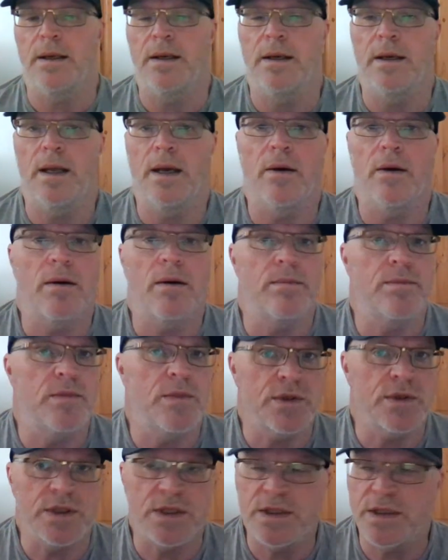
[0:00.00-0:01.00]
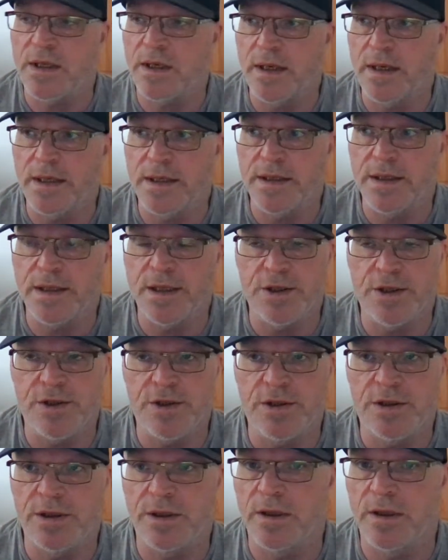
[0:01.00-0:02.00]
Now, I'm not a
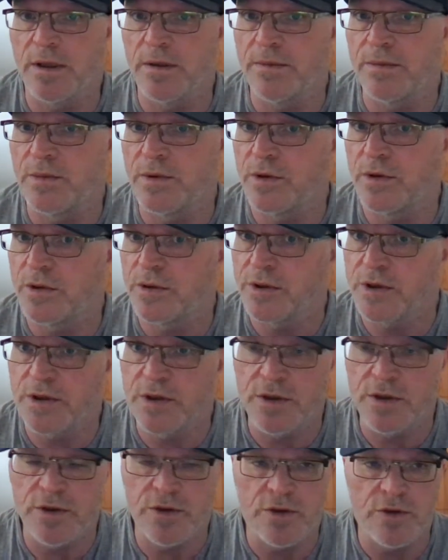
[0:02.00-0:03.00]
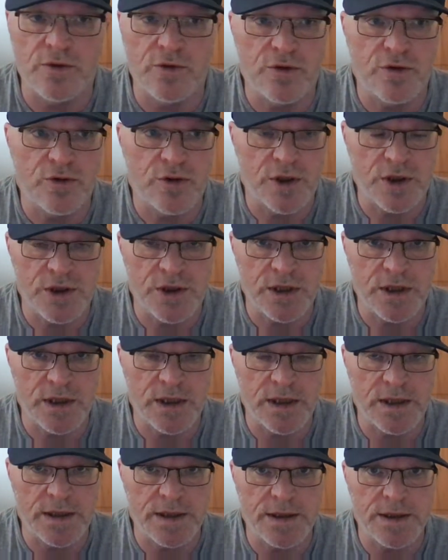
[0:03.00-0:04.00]
dietitian, I'm not a
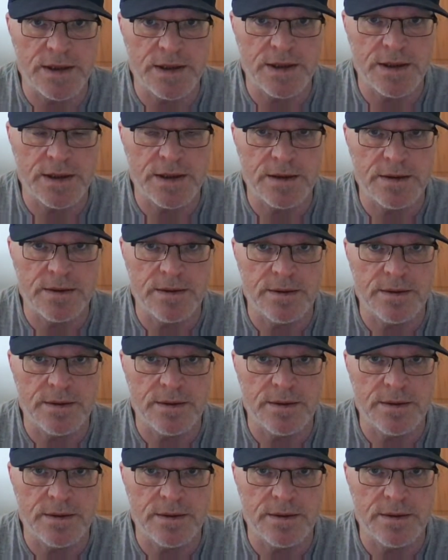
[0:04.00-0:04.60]
nutritionist,